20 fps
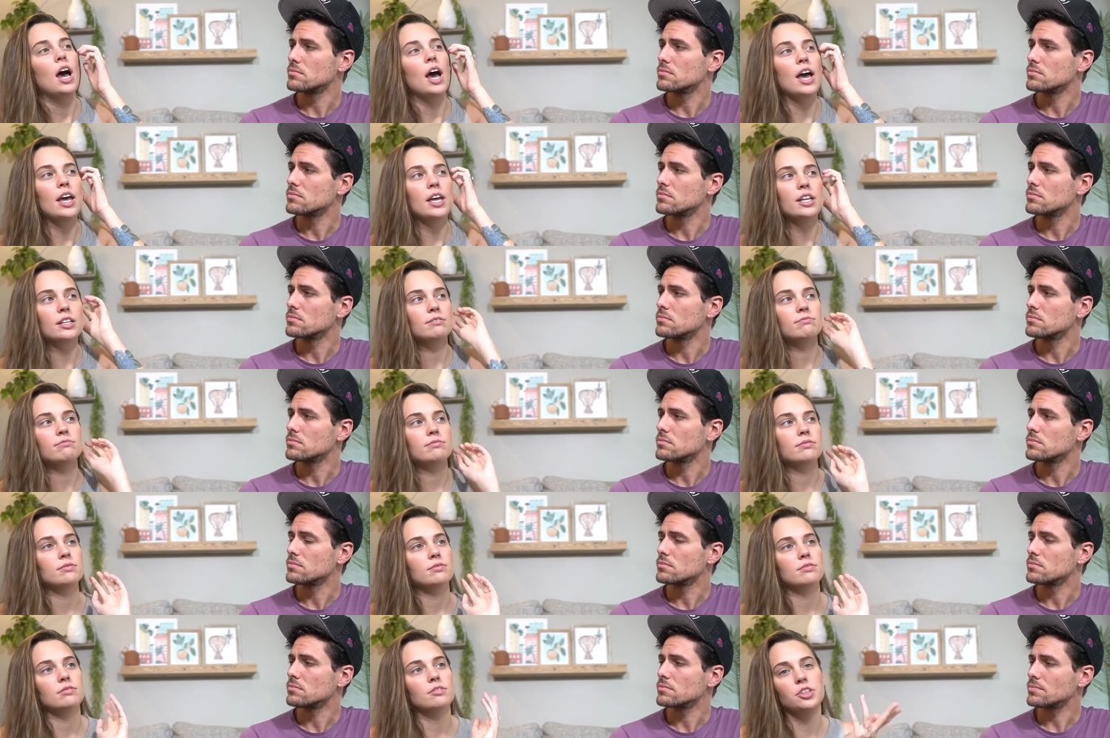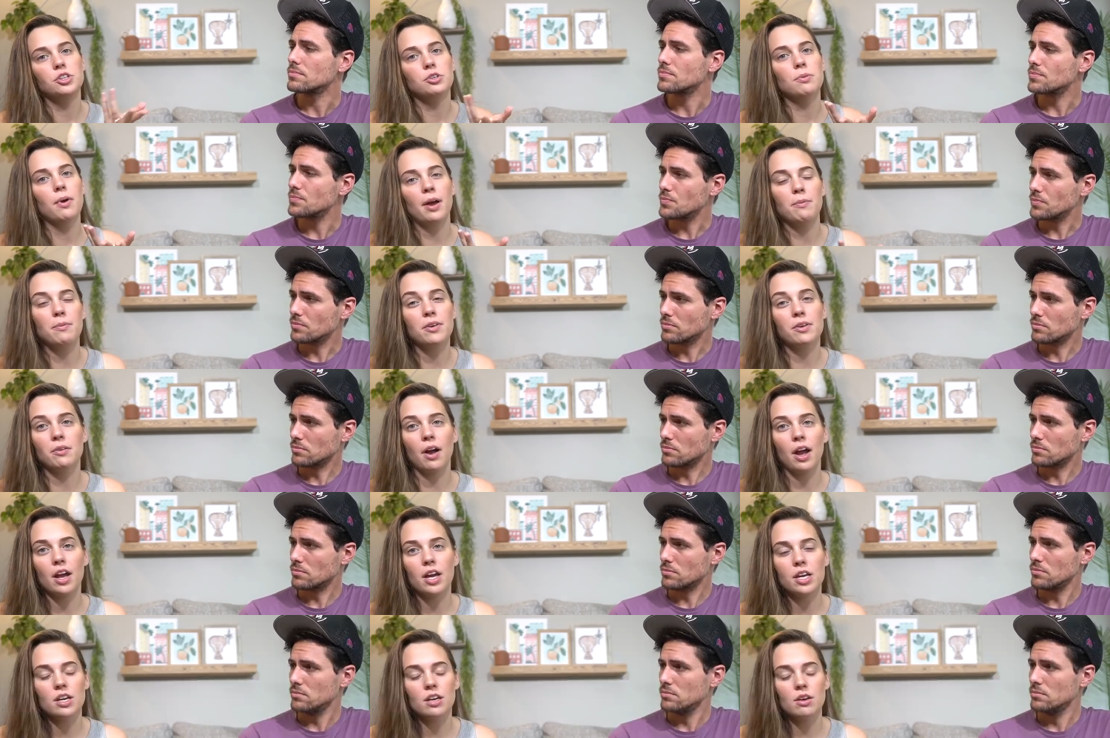Speaker 1: And you might be
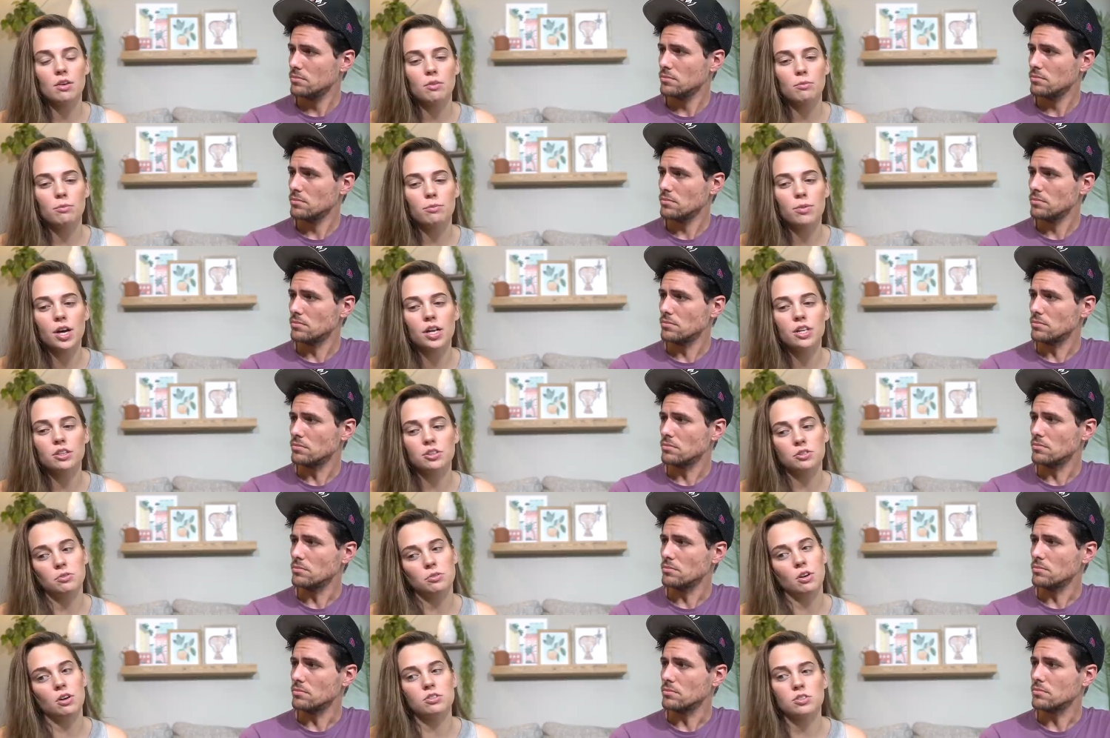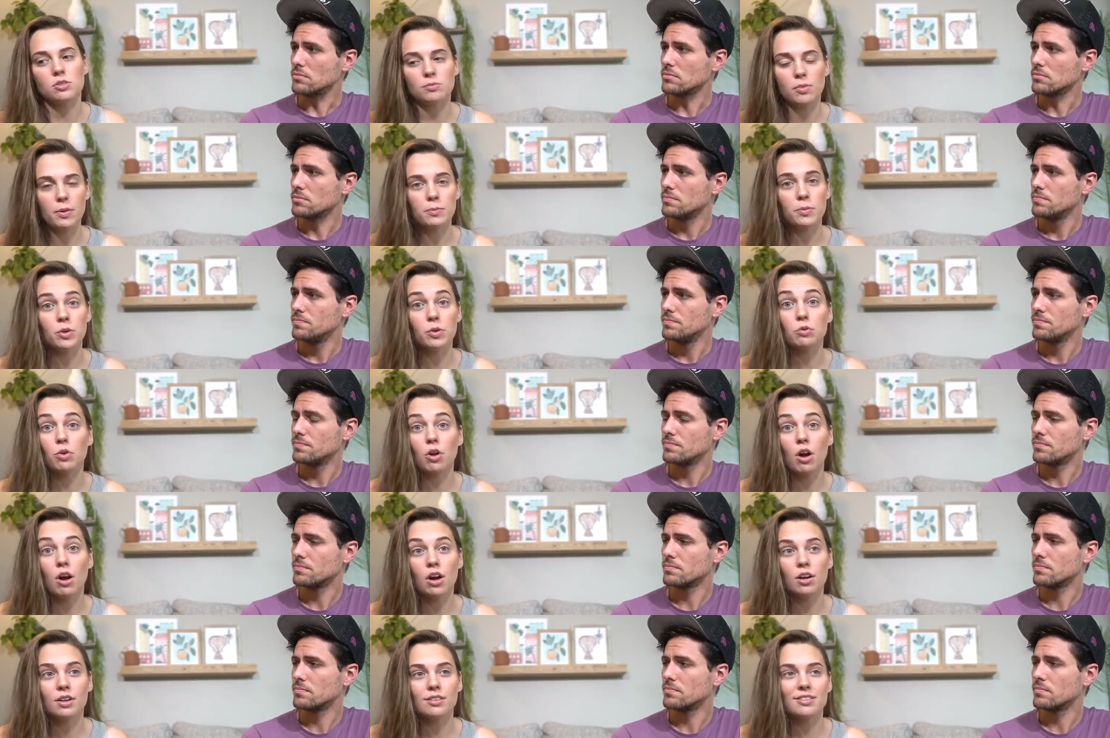right, but you also might be
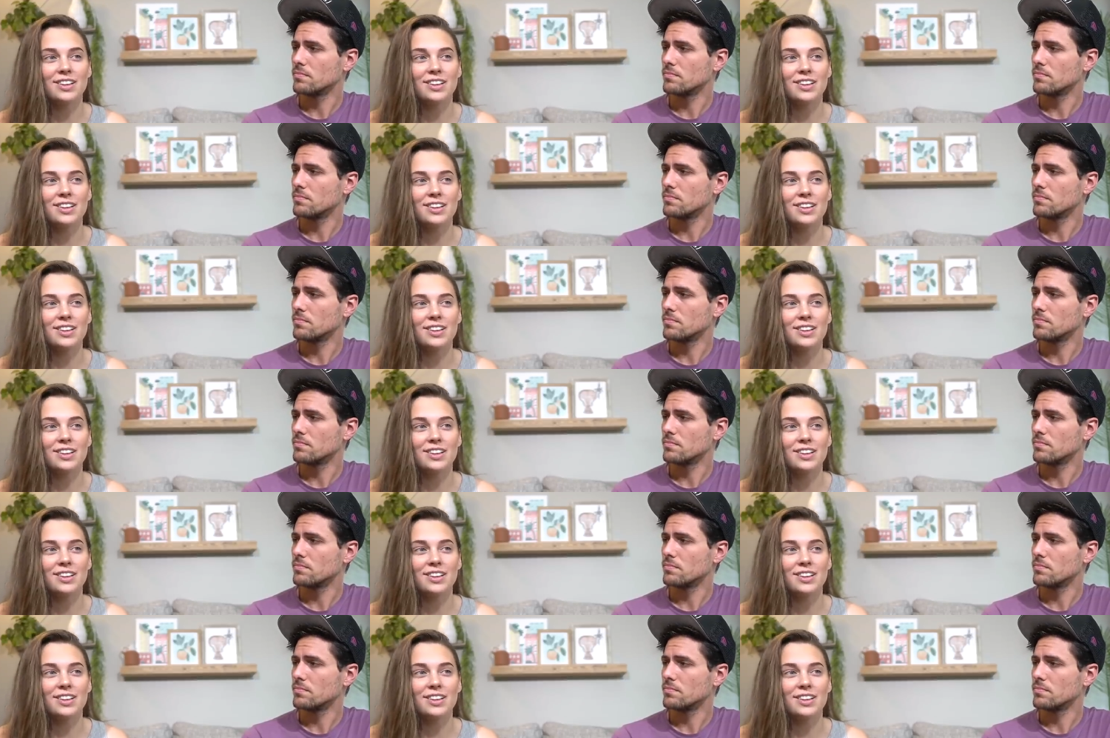wrong.